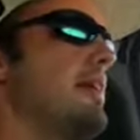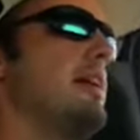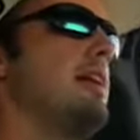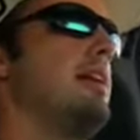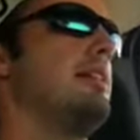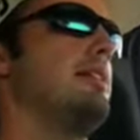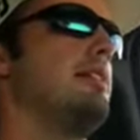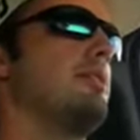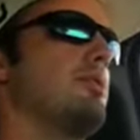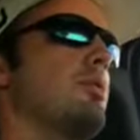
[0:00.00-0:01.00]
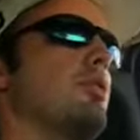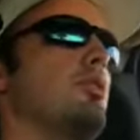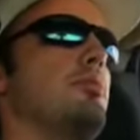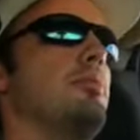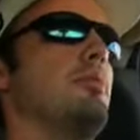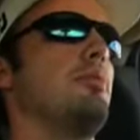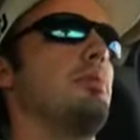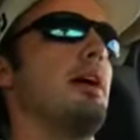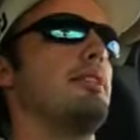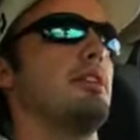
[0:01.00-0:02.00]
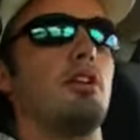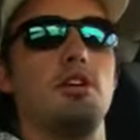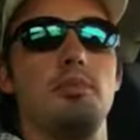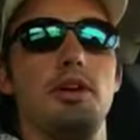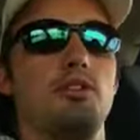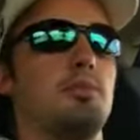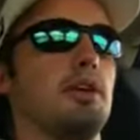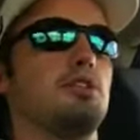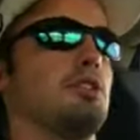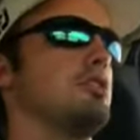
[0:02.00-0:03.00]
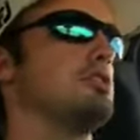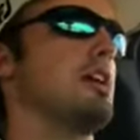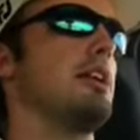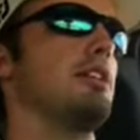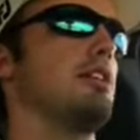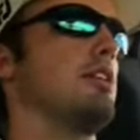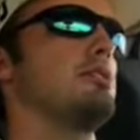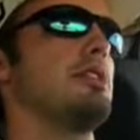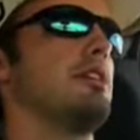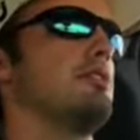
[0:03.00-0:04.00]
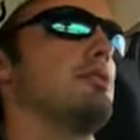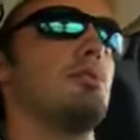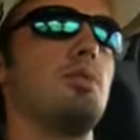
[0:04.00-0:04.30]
and this group plans out all your meals, make sure you're staying in good hotels.